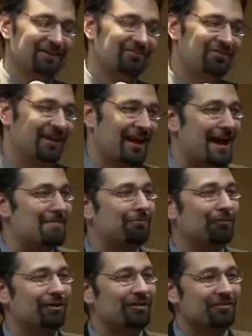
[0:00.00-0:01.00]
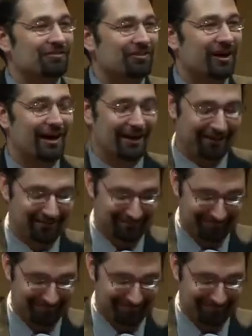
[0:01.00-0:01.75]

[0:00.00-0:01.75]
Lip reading: is the apple of his eye.